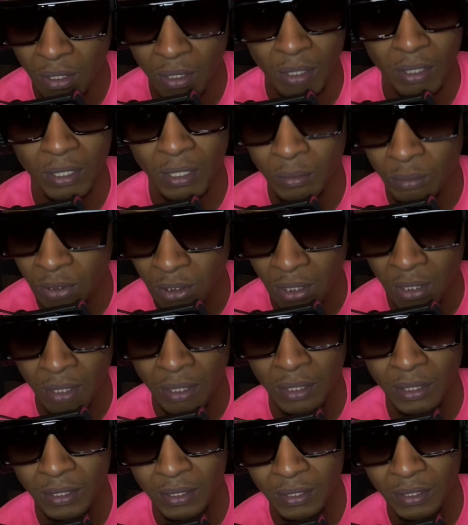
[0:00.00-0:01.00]
You know what I'm
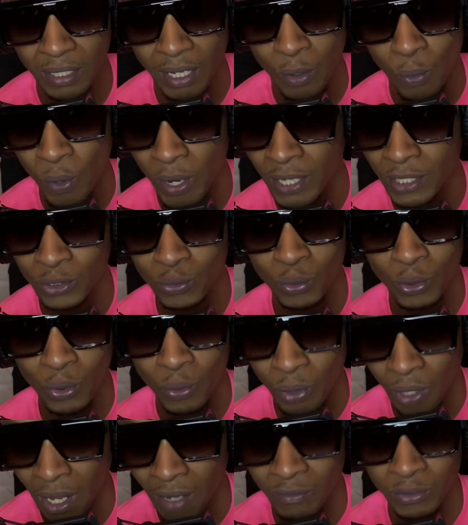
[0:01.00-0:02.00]
saying? Like Wayne's World,
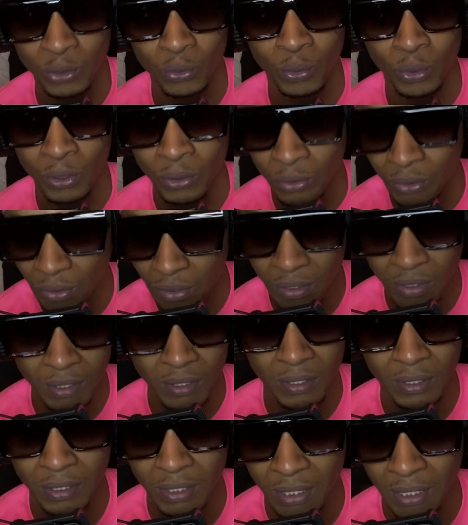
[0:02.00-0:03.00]
LAVAA's World.
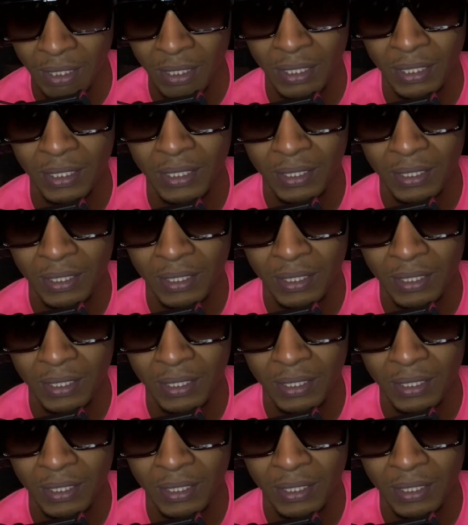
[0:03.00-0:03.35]
Yeah.